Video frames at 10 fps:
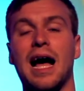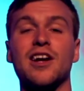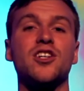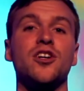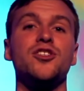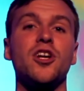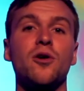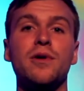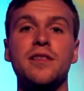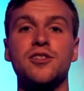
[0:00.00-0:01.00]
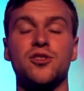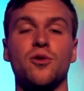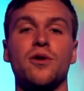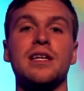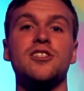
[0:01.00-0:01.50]
I encourage you to go read the
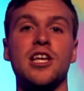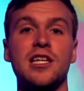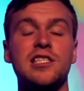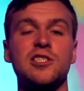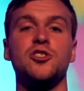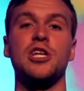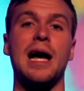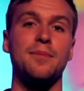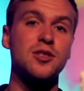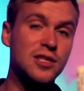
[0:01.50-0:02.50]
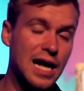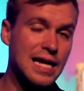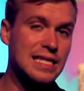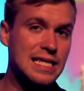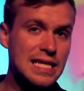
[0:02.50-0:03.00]
story in Genesis chapter
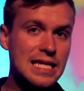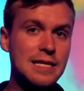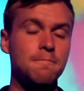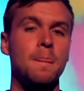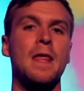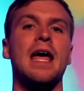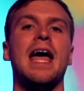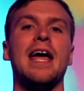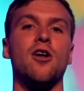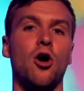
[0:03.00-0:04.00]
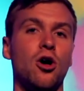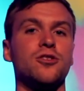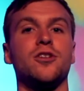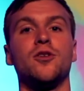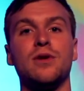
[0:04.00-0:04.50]
19, and
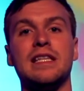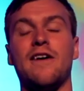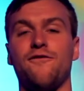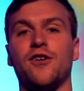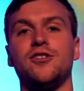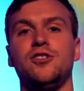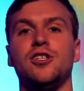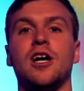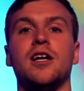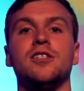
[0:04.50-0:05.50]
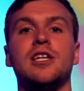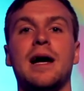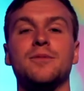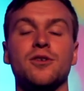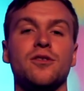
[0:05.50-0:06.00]
also to read that 1 John
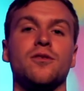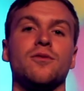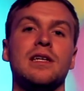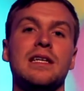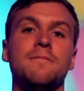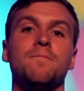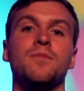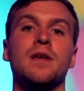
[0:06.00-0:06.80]
chapter 3,